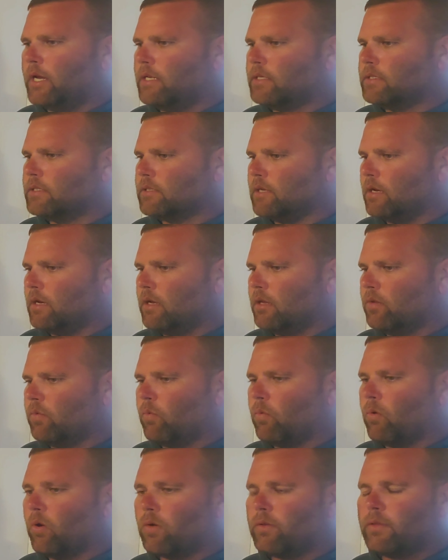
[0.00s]
as uh, the
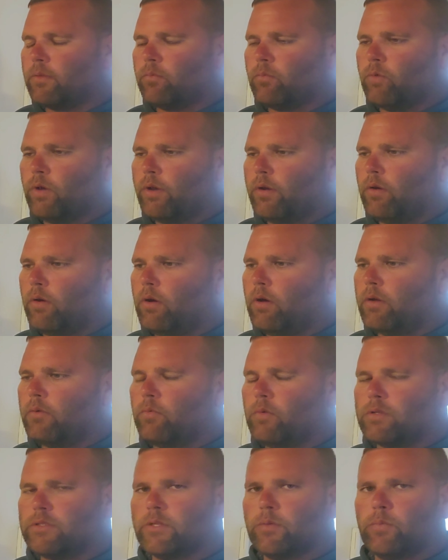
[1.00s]
work that went on
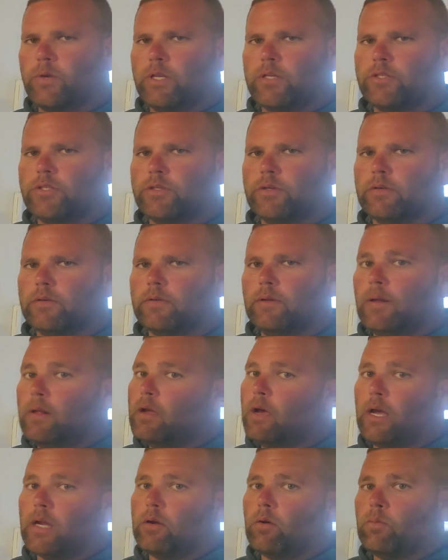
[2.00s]
was the windshield.
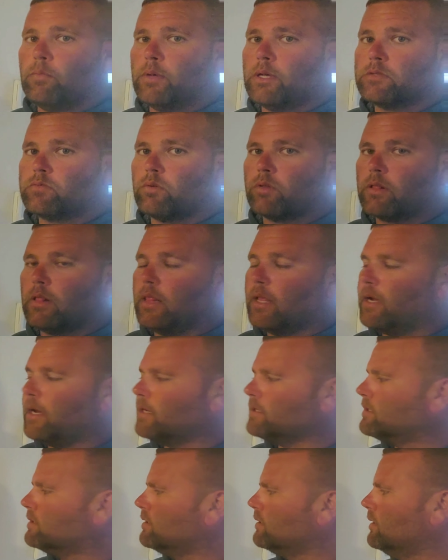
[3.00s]
I don't mess with
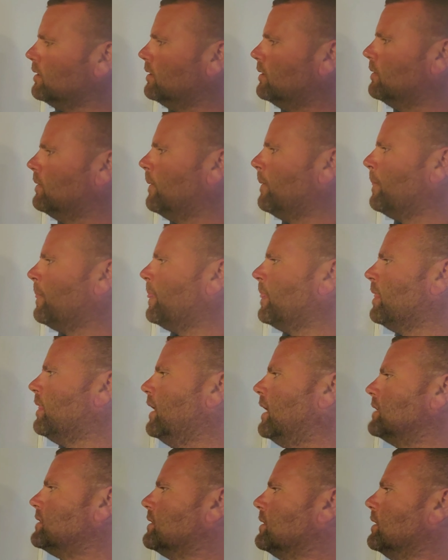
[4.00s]
glass, so
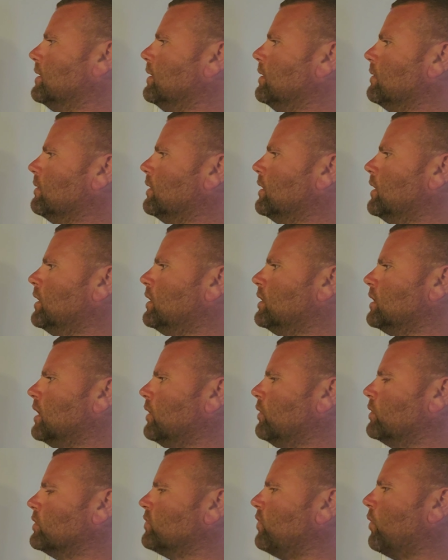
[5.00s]
that's the deal.
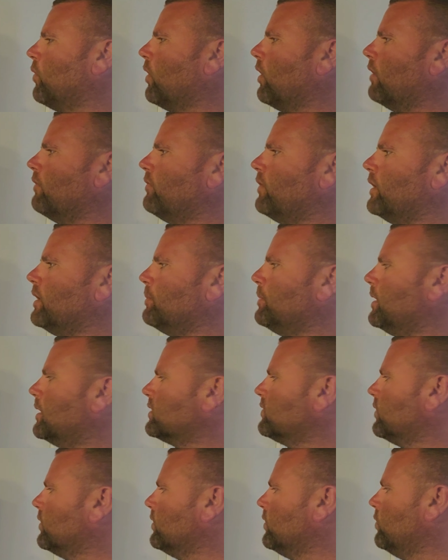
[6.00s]
It was 450
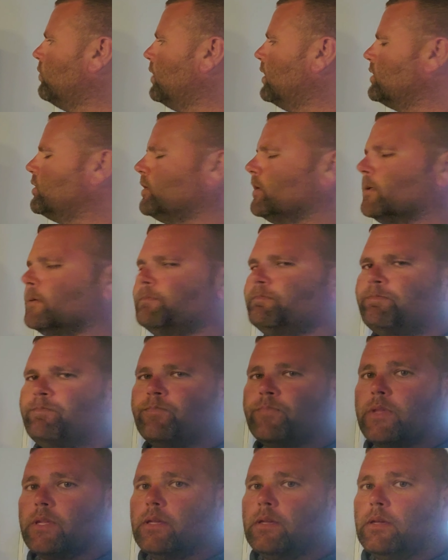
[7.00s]
bucks for a new windshield.
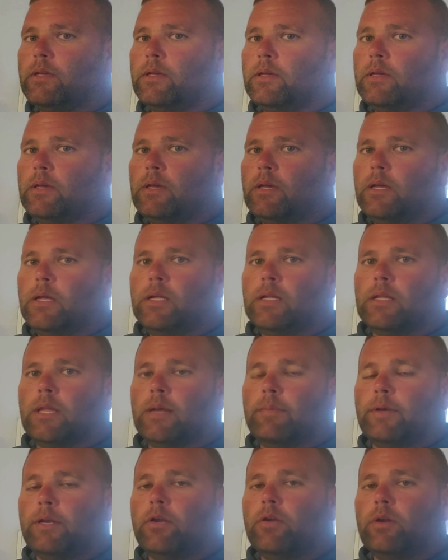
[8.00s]

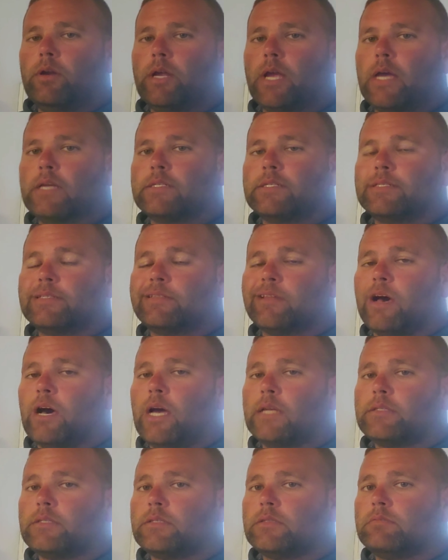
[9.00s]
Let me know your guys'
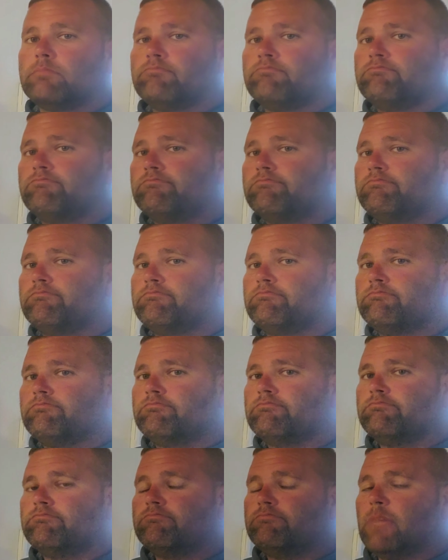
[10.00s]
thoughts.
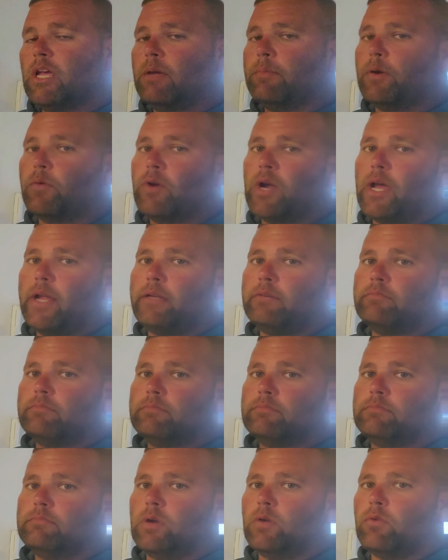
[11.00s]
Am I right?
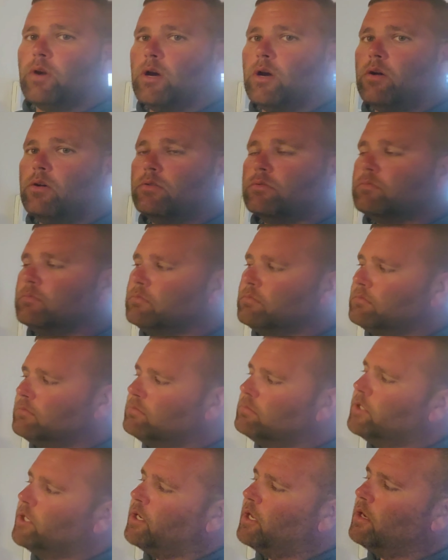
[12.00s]
Am I wrong? You